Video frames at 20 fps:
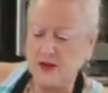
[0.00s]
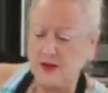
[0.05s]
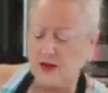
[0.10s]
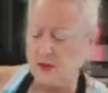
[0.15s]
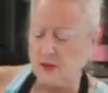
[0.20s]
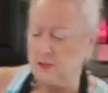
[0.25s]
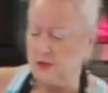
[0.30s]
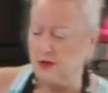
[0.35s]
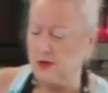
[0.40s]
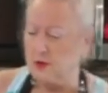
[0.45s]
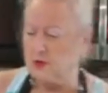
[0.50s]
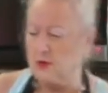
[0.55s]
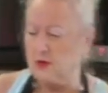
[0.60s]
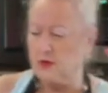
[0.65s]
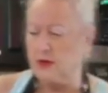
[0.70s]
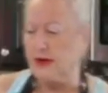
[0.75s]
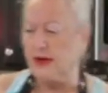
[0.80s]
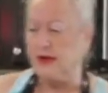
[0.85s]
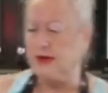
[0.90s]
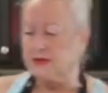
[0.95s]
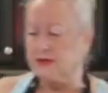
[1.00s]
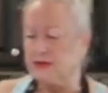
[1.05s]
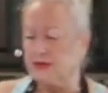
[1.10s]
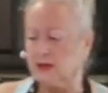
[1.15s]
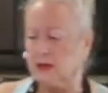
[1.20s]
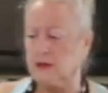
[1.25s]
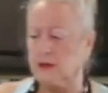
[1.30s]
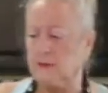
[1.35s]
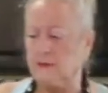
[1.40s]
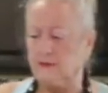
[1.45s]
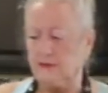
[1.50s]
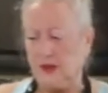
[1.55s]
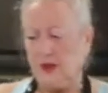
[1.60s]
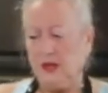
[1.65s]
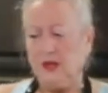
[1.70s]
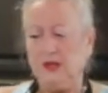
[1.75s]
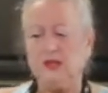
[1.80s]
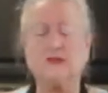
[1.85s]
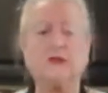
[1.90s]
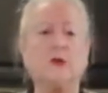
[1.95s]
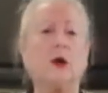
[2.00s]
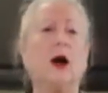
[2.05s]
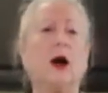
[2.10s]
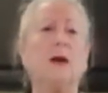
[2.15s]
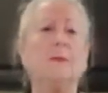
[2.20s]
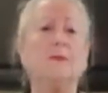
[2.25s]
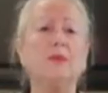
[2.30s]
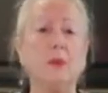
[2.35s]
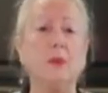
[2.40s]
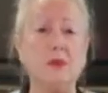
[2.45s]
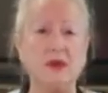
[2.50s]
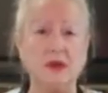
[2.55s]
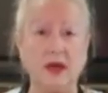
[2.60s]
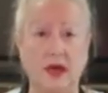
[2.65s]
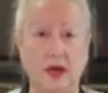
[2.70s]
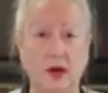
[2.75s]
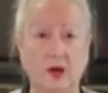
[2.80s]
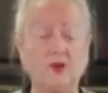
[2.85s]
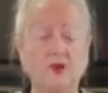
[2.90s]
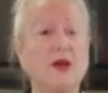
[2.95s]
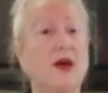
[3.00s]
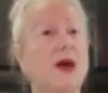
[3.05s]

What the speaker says: I'm utilizing is for optimum health.